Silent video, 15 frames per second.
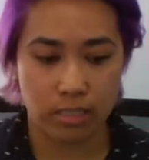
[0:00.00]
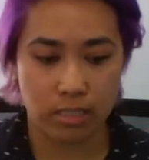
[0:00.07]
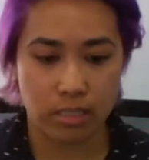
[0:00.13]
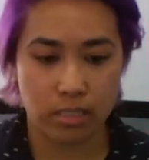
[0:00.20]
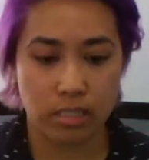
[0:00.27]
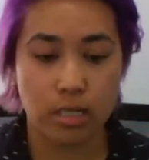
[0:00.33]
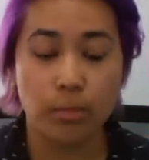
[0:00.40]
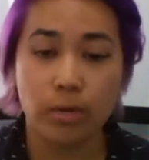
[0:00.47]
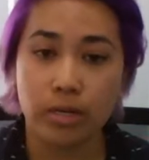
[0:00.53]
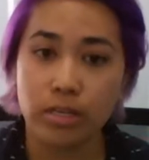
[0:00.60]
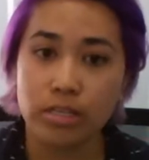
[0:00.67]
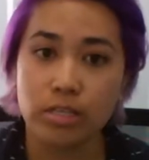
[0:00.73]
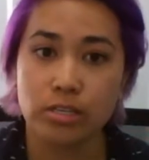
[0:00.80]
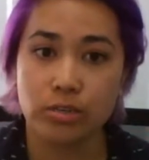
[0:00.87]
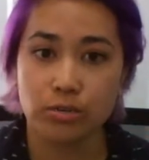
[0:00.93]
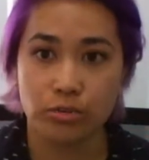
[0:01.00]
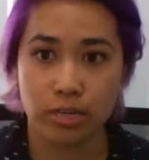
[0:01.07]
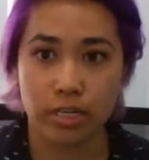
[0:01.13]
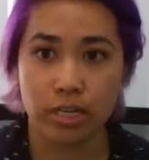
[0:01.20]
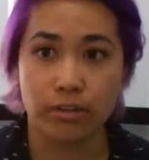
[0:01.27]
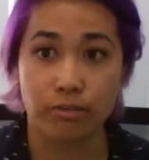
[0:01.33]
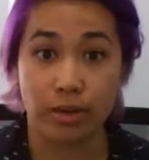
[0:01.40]
someone else's
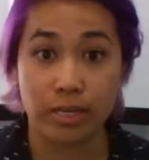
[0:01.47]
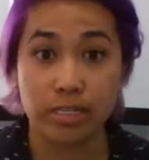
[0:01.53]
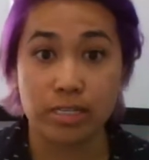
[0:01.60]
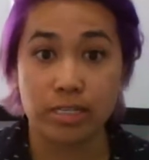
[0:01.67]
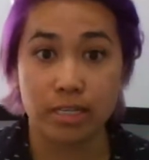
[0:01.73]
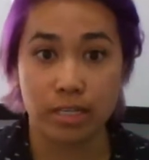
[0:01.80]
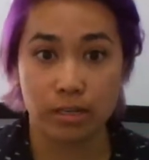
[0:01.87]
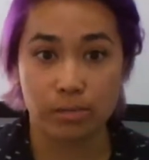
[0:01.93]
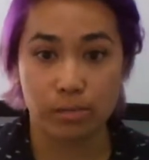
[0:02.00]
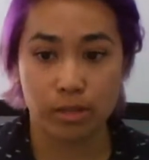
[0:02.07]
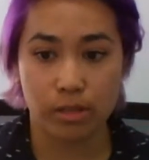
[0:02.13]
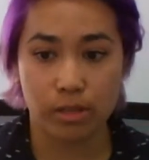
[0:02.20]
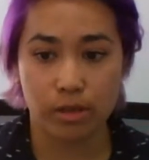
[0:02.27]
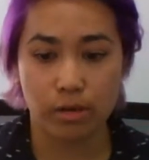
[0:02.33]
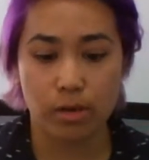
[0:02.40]
reading resonated with you,